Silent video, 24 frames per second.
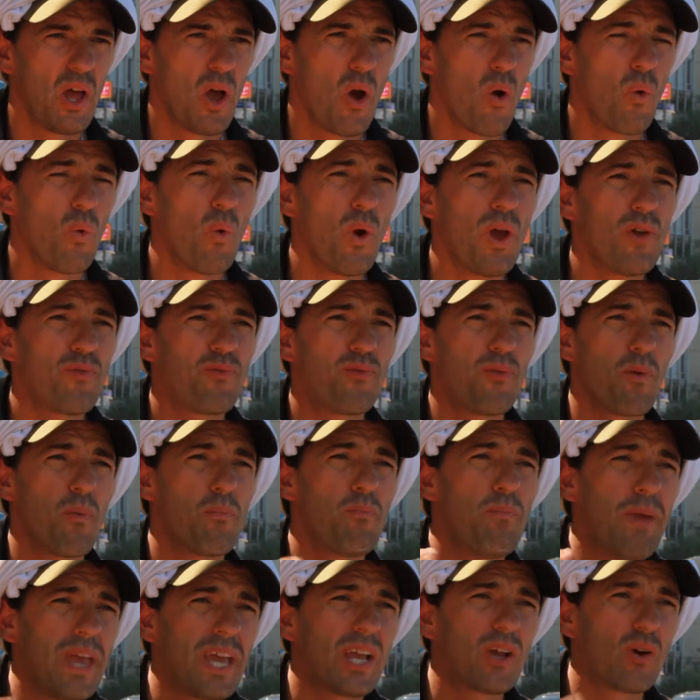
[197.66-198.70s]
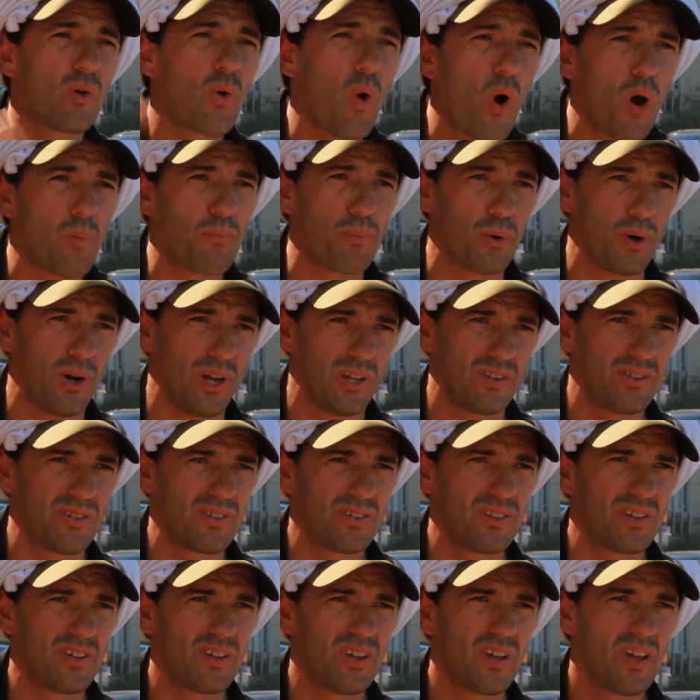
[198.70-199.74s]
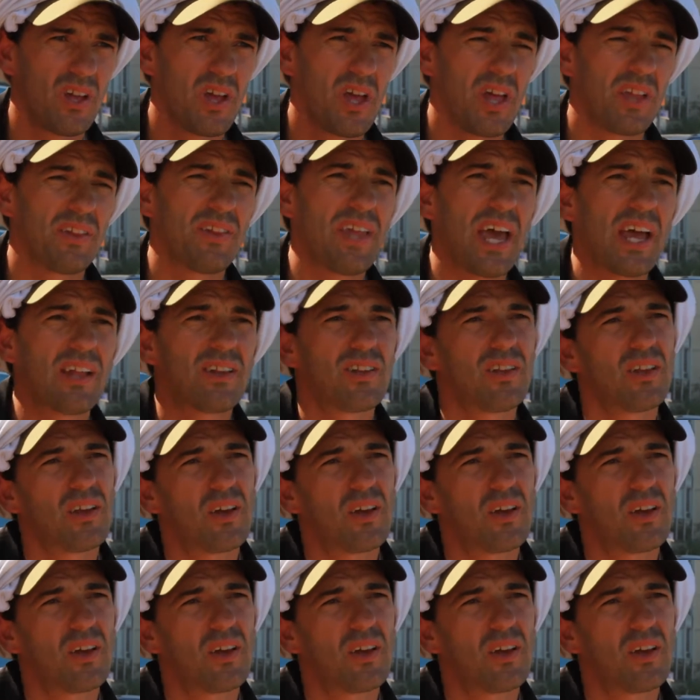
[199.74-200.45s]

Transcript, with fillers: with big corporates that